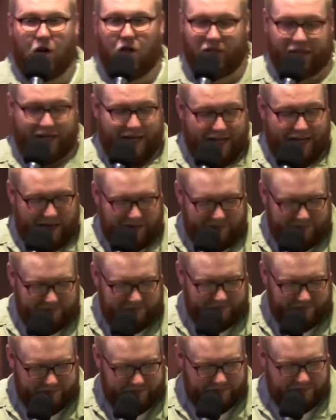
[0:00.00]
all day,
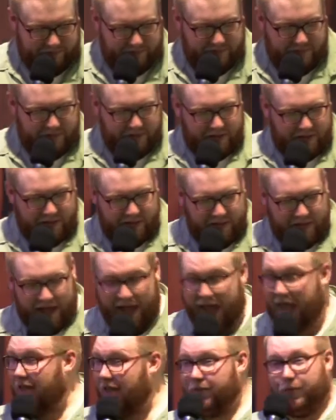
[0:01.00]

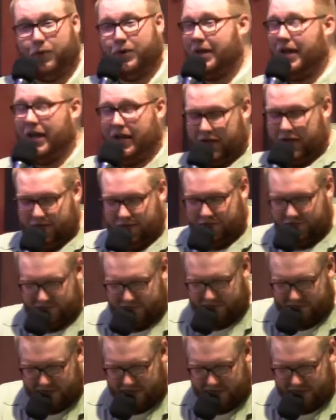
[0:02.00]
every day.